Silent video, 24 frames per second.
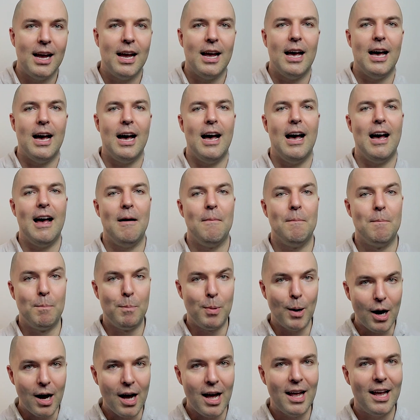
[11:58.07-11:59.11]

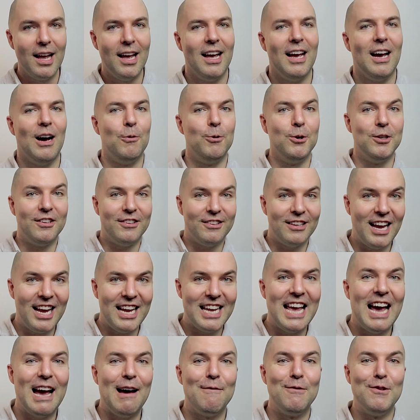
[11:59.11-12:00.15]
But I would say,
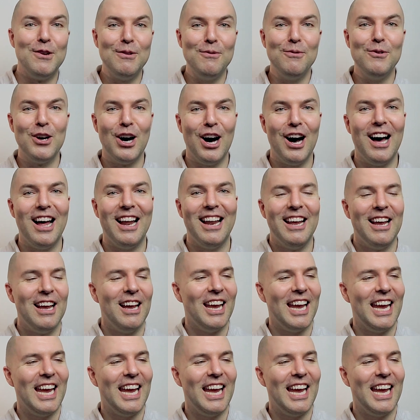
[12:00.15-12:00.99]
if you've got